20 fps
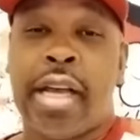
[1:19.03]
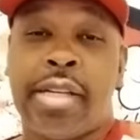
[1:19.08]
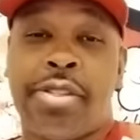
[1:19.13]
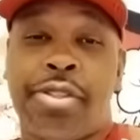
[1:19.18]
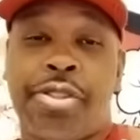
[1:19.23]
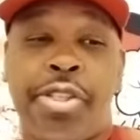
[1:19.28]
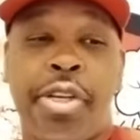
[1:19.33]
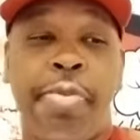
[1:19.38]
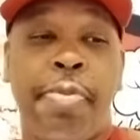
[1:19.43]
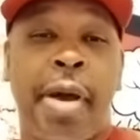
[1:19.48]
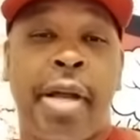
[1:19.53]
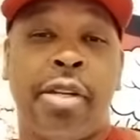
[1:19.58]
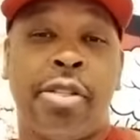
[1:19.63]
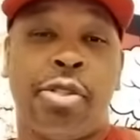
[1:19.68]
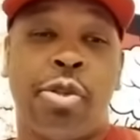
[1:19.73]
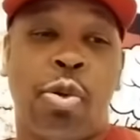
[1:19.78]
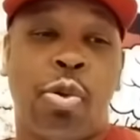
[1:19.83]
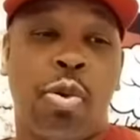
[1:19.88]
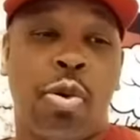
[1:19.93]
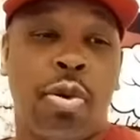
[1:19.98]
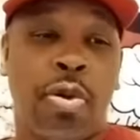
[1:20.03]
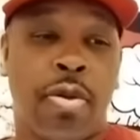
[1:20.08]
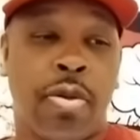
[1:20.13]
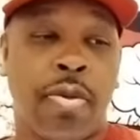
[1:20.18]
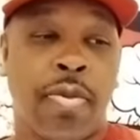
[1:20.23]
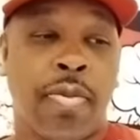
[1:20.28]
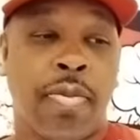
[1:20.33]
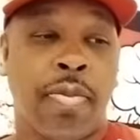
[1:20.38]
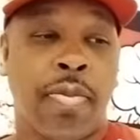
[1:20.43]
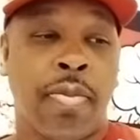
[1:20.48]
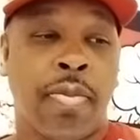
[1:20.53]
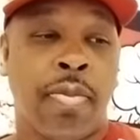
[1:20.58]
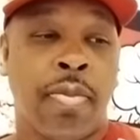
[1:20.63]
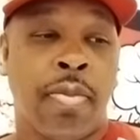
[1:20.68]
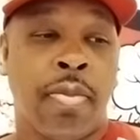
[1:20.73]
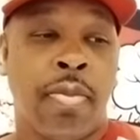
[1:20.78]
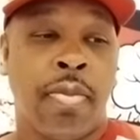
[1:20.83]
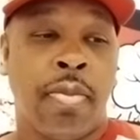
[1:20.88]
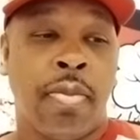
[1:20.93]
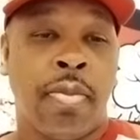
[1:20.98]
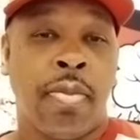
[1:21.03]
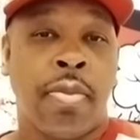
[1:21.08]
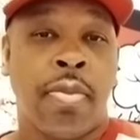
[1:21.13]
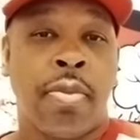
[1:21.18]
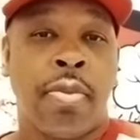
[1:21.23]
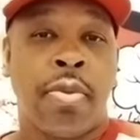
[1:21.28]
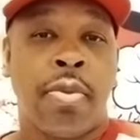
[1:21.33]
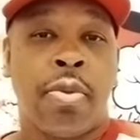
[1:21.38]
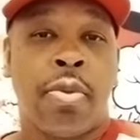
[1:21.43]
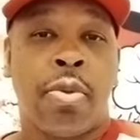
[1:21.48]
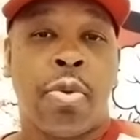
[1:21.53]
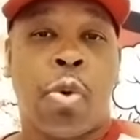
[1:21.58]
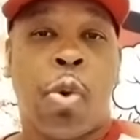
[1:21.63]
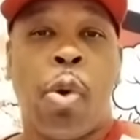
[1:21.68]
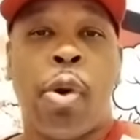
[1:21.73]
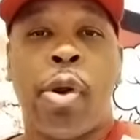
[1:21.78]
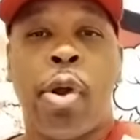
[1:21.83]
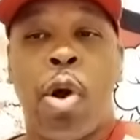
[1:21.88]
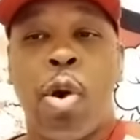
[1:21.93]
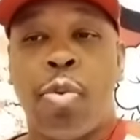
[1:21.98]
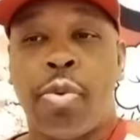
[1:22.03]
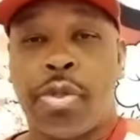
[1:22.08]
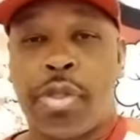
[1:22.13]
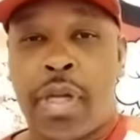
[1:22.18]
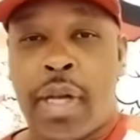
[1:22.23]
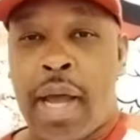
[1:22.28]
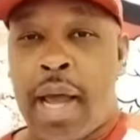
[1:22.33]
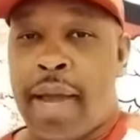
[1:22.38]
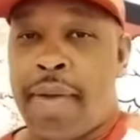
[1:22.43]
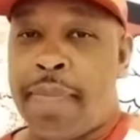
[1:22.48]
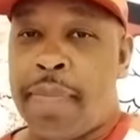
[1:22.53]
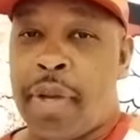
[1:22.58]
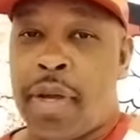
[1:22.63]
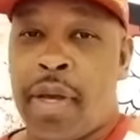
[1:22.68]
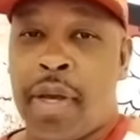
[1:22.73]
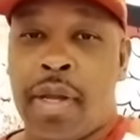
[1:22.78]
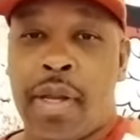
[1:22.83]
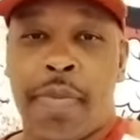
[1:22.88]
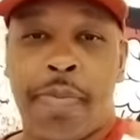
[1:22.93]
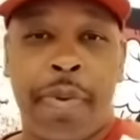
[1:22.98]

that she might have told her, go ahead on with your life, man.